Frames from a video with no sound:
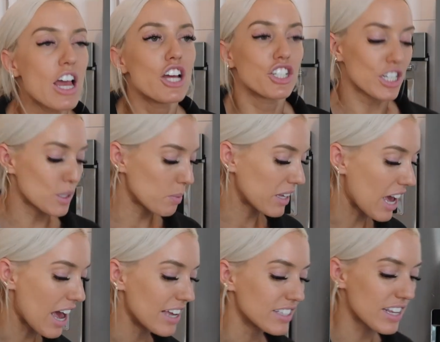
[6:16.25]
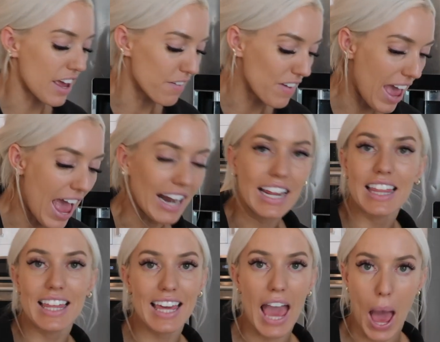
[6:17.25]
Just because if
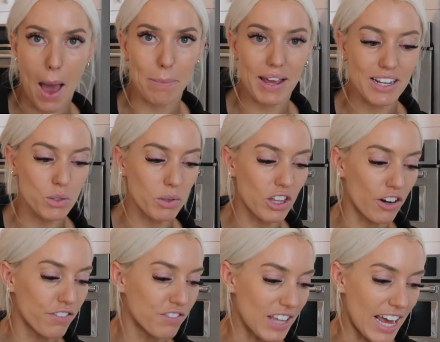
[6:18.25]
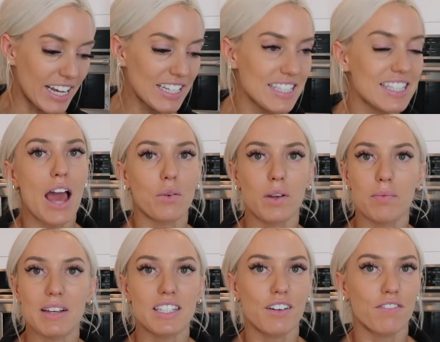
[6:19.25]
anything happened with our flights and we
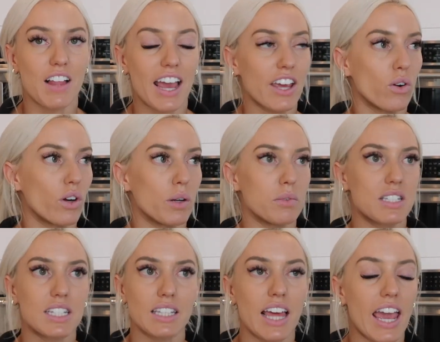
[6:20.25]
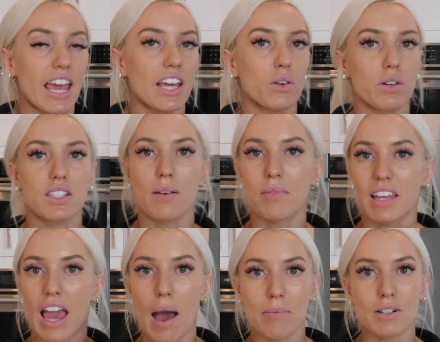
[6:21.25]
missed a flight or it was delayed or something
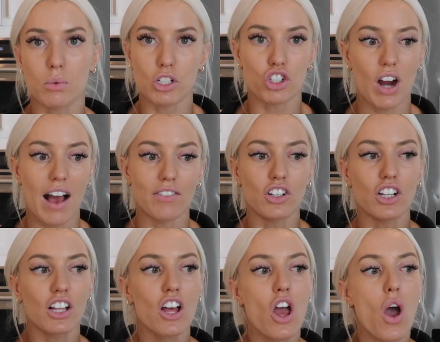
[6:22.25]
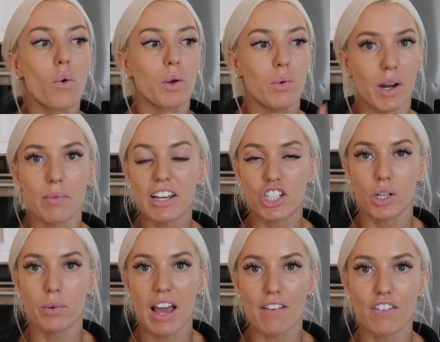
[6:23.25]
happened with travel, we wanna make sure
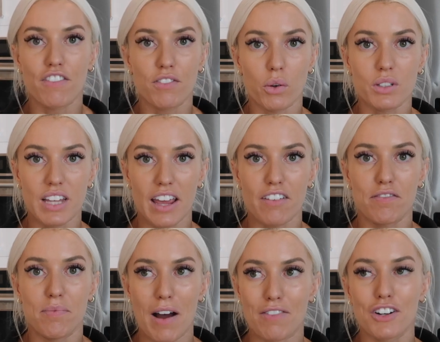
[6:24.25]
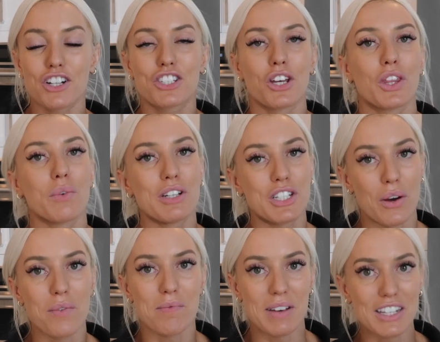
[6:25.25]
we have a full day of buffer so that we
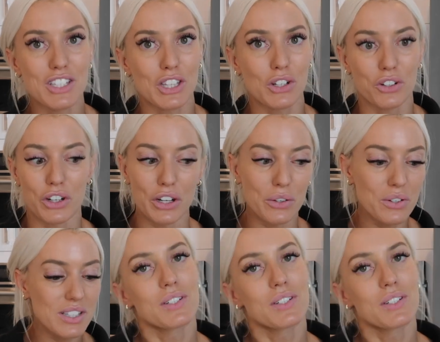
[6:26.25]
don't miss the cruise.